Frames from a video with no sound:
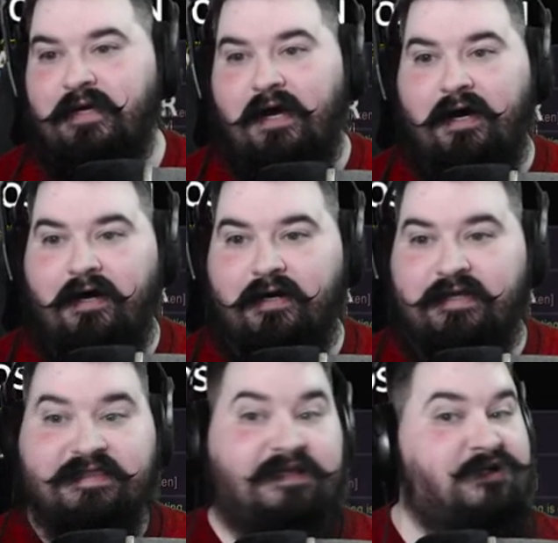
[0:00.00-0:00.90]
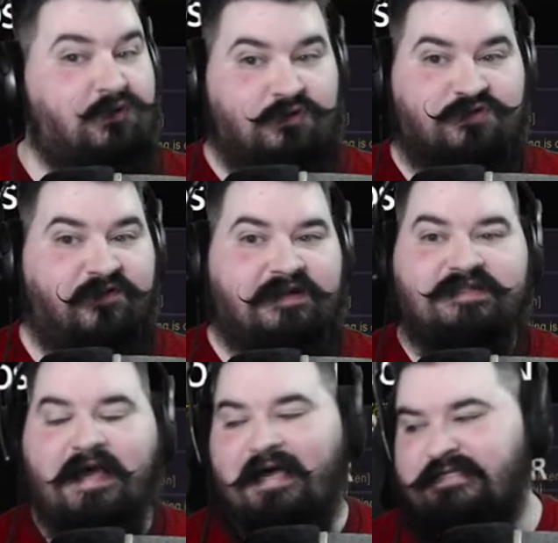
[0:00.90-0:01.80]
Uh, Cathedral was
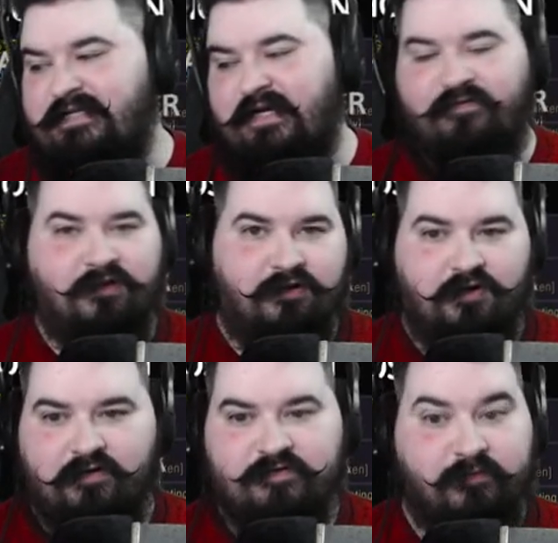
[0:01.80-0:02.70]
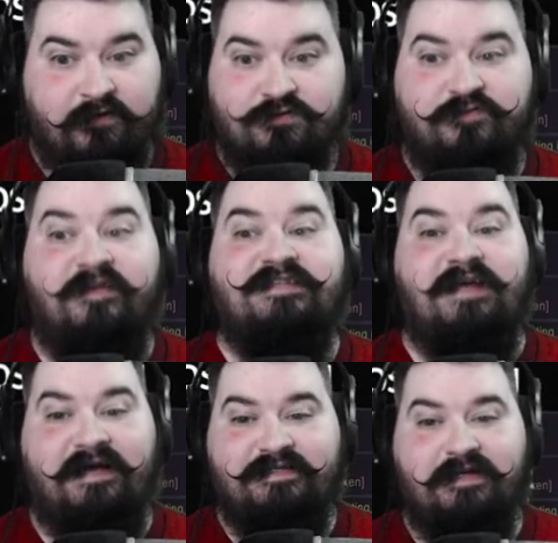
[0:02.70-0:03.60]
fantastic after the nerves, but it was
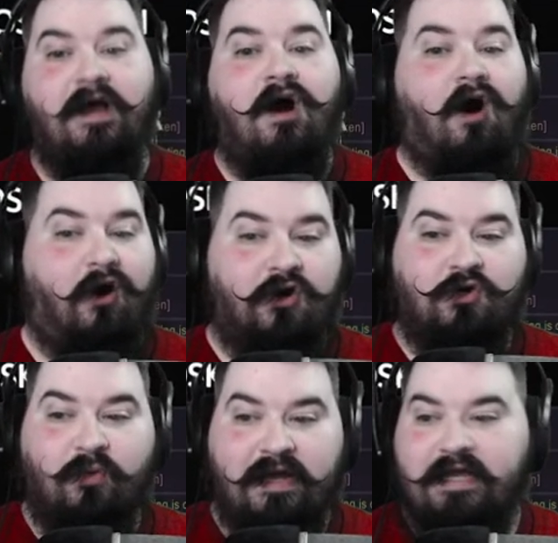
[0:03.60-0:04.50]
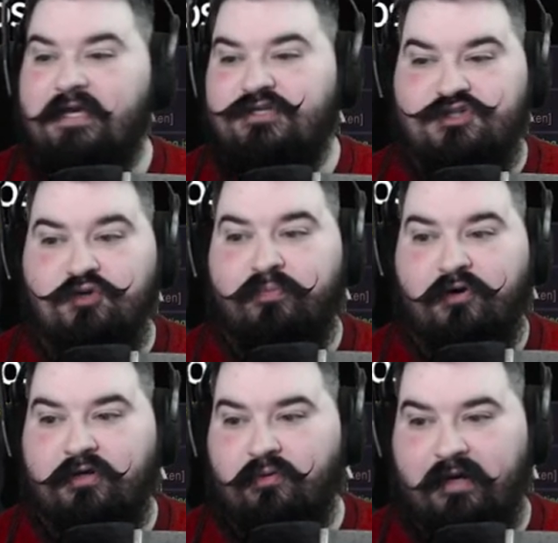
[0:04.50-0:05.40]
fantastic. Arcway,
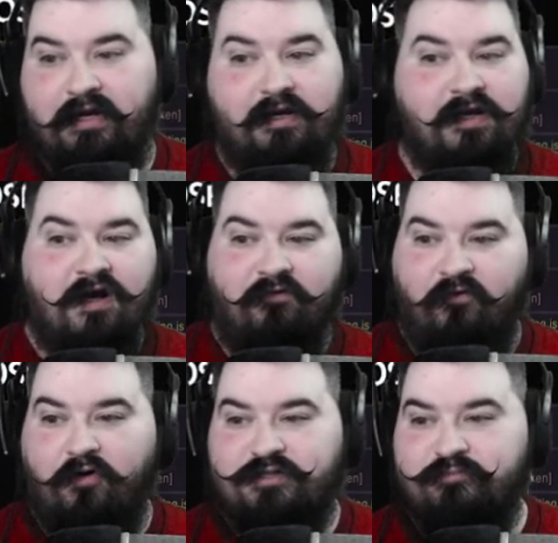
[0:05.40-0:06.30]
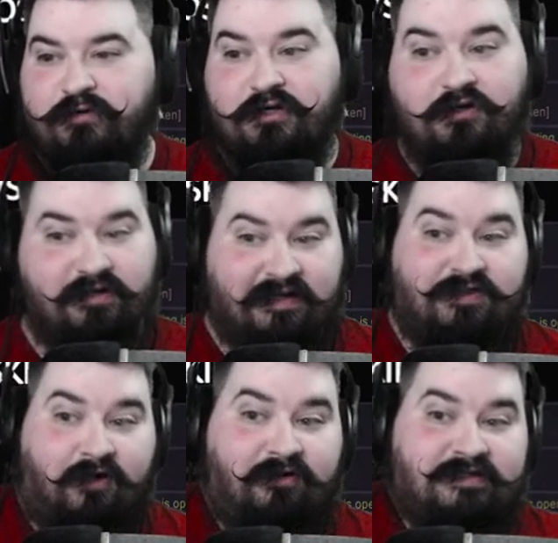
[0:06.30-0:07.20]
super underrated. Vault is pretty good. Now,
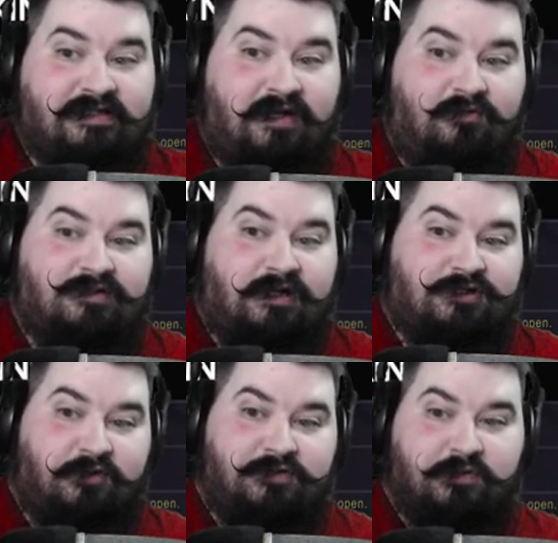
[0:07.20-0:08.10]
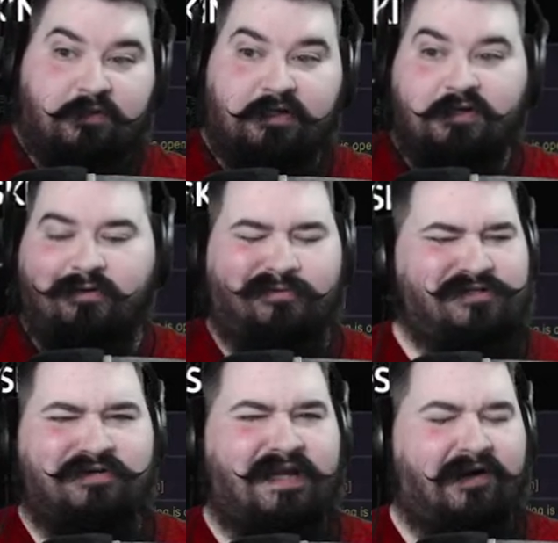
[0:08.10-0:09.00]
Tharan's Lair was actually also really good.
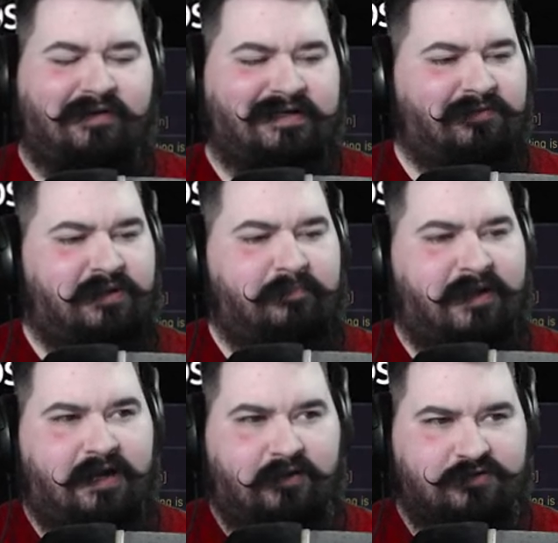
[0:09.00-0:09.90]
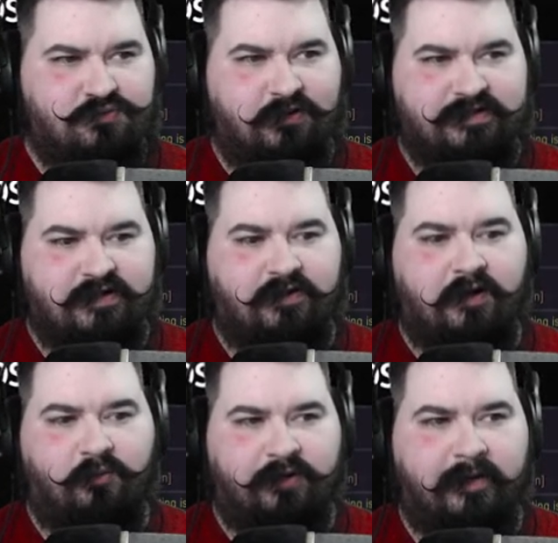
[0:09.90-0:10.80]
Return Kara didn't really pan out as well as I thought
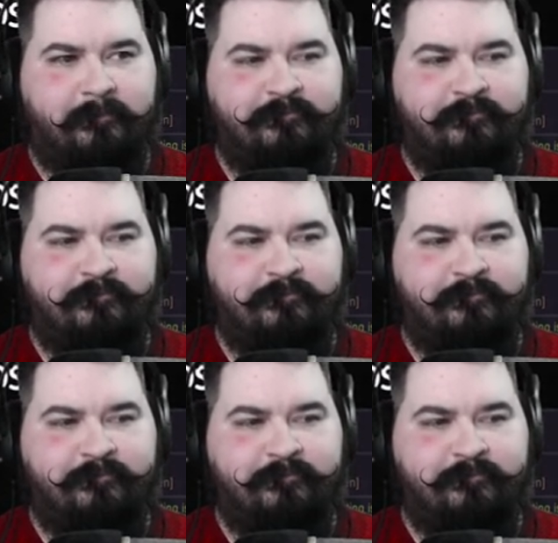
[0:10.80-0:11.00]
it would.